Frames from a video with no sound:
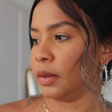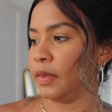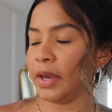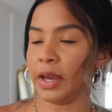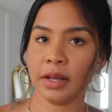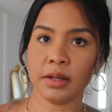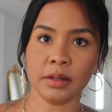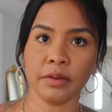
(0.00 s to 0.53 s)

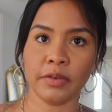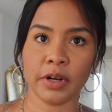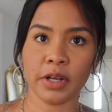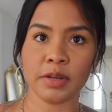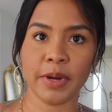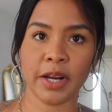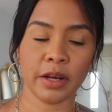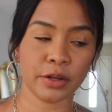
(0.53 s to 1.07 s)
they delivered
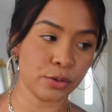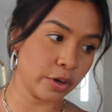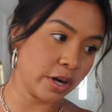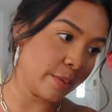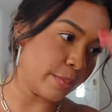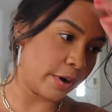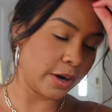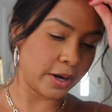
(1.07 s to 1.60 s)
it to my next door
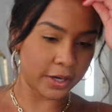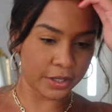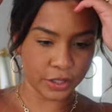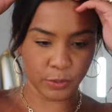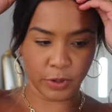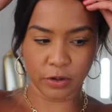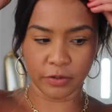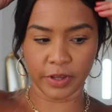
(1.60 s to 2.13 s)
neighbor, and I
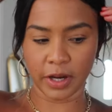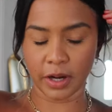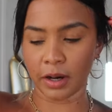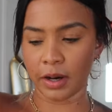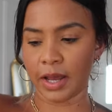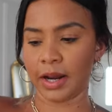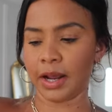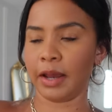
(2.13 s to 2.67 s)
just went over
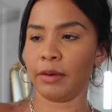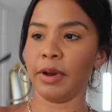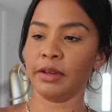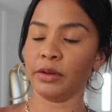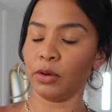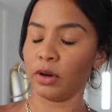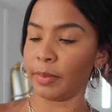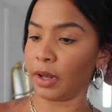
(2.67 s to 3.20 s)
there and I
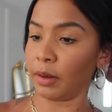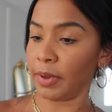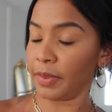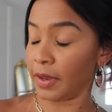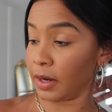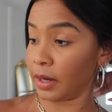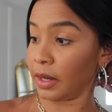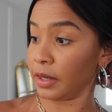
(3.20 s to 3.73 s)
rang the doorbell, but
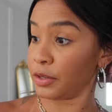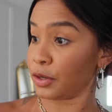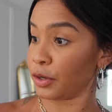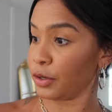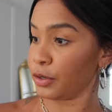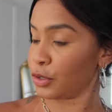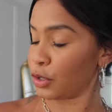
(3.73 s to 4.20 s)
they didn't answer.